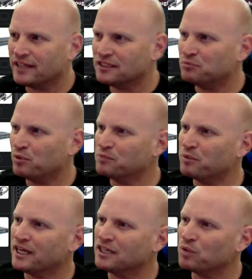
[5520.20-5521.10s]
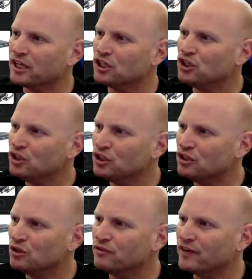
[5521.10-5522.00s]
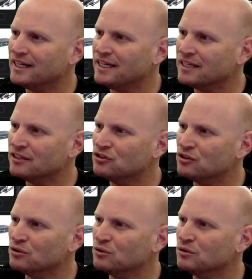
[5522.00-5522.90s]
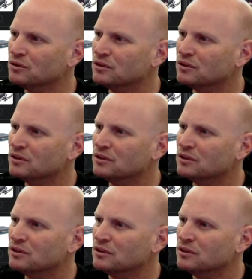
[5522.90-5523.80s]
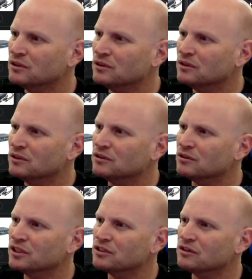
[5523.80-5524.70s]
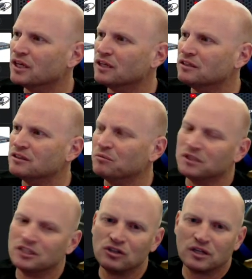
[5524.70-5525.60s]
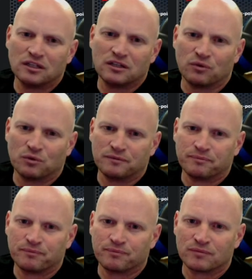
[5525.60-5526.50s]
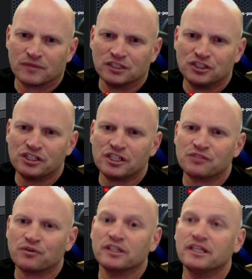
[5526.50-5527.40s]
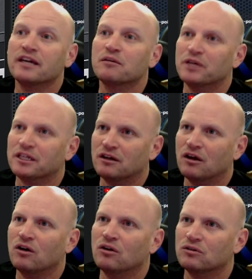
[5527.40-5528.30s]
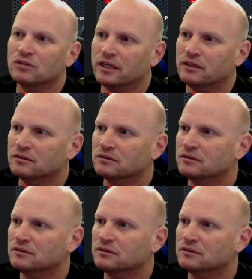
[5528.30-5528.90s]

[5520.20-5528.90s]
access points, but I guess what I could do if I needed to. So let's look at some, let's look at a different one. G stands for gigabit. Oh, okay.